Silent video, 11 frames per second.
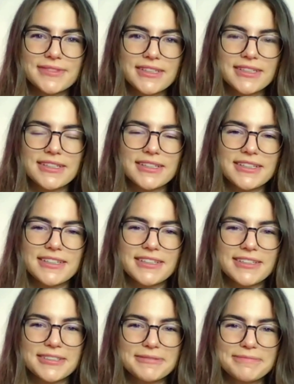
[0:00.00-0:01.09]

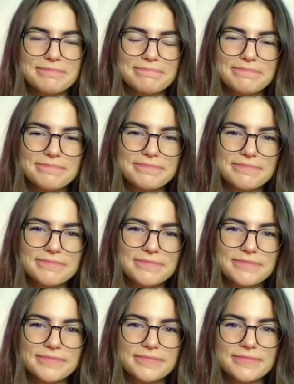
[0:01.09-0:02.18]

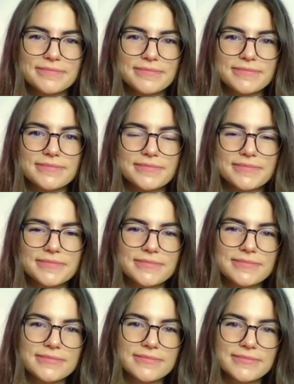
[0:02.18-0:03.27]

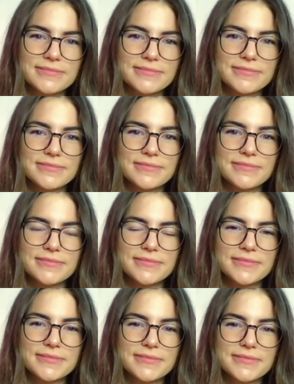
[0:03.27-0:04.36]

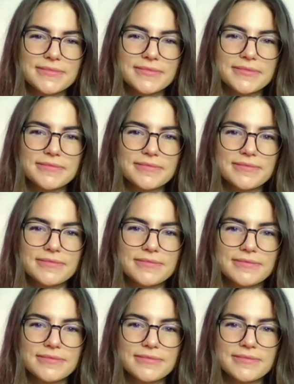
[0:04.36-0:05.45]

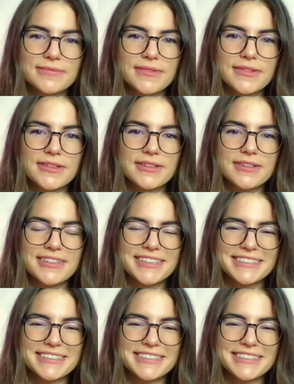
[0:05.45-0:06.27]
This person isn't speaking.